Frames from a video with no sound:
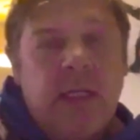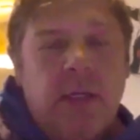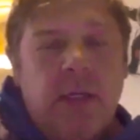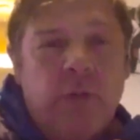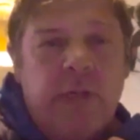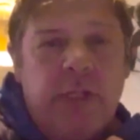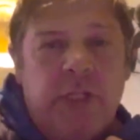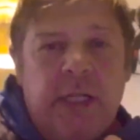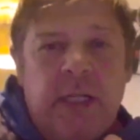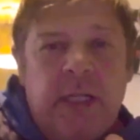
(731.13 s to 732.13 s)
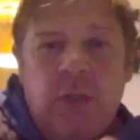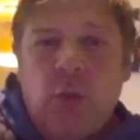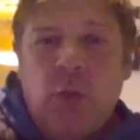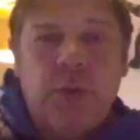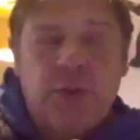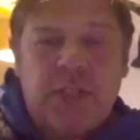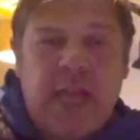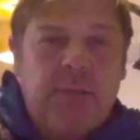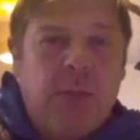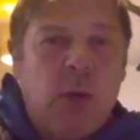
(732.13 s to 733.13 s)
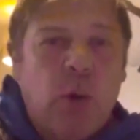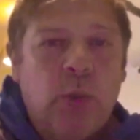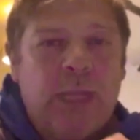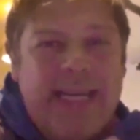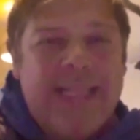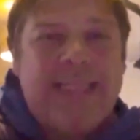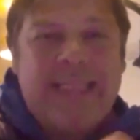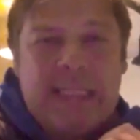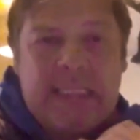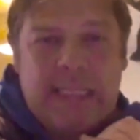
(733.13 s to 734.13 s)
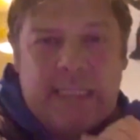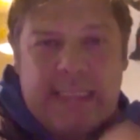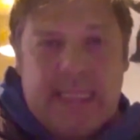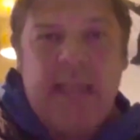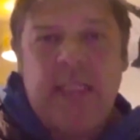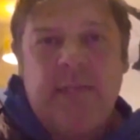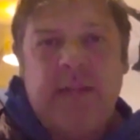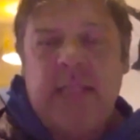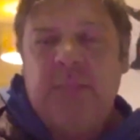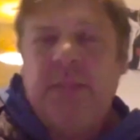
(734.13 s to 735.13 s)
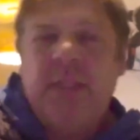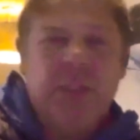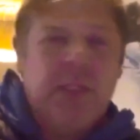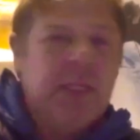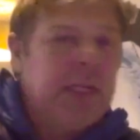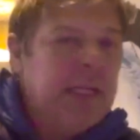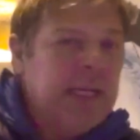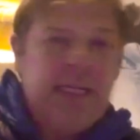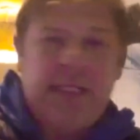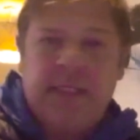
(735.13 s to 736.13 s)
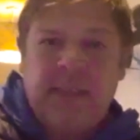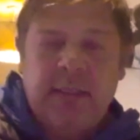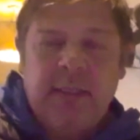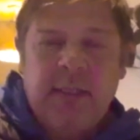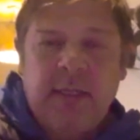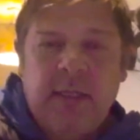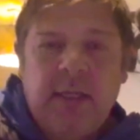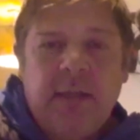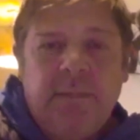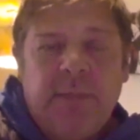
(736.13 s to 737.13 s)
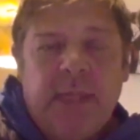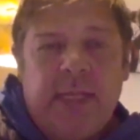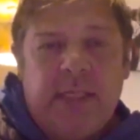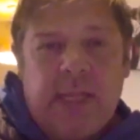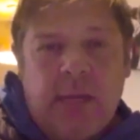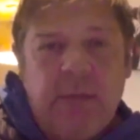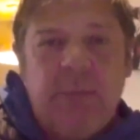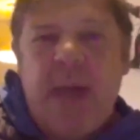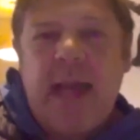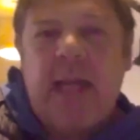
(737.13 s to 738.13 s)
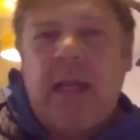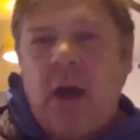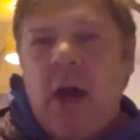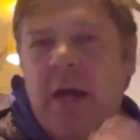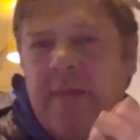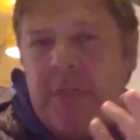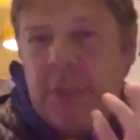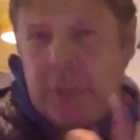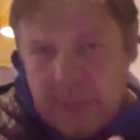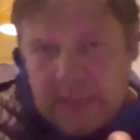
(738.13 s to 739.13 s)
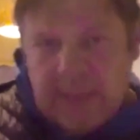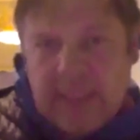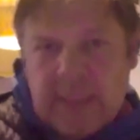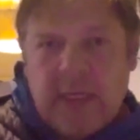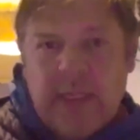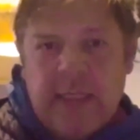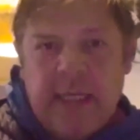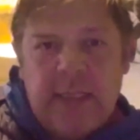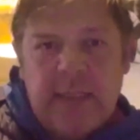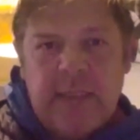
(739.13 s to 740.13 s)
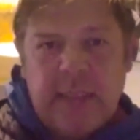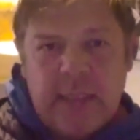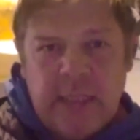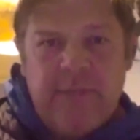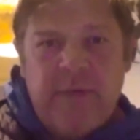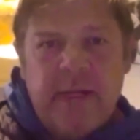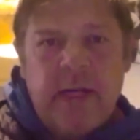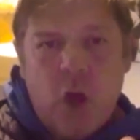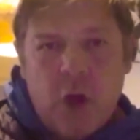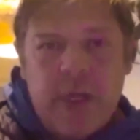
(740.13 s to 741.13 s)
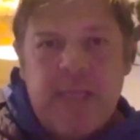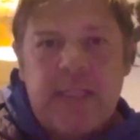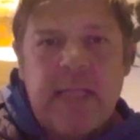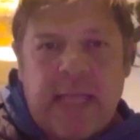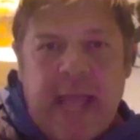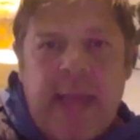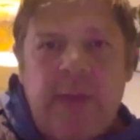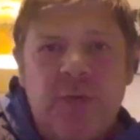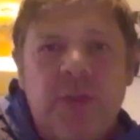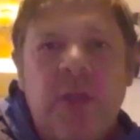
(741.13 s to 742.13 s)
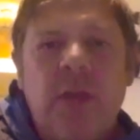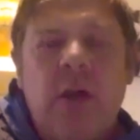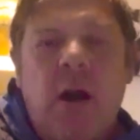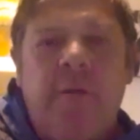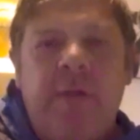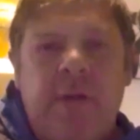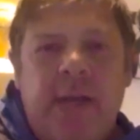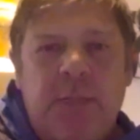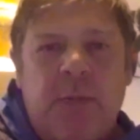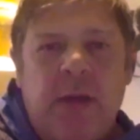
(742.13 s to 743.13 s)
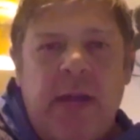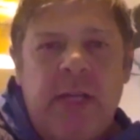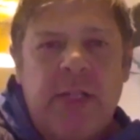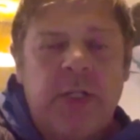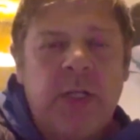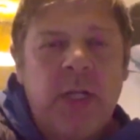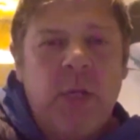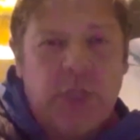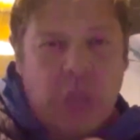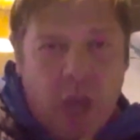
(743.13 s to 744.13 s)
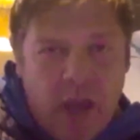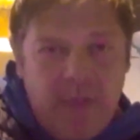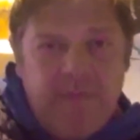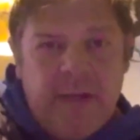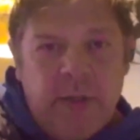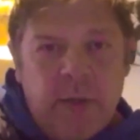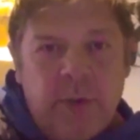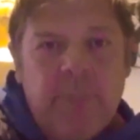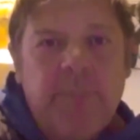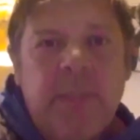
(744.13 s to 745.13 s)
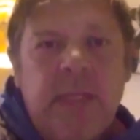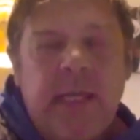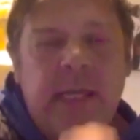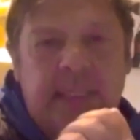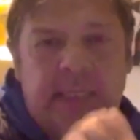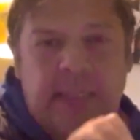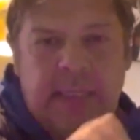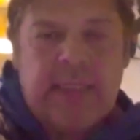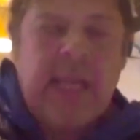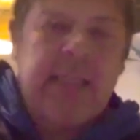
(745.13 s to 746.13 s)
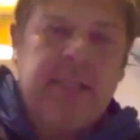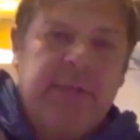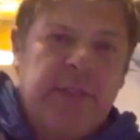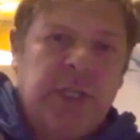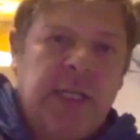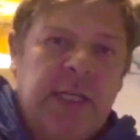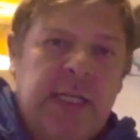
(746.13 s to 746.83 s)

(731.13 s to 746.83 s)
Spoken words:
reaching the North or South Pole, is the success of an expedition. It isn't. It's coming back alive and doing things like this, delivering honest accounts of your exploration, which I feel is the success of a journey.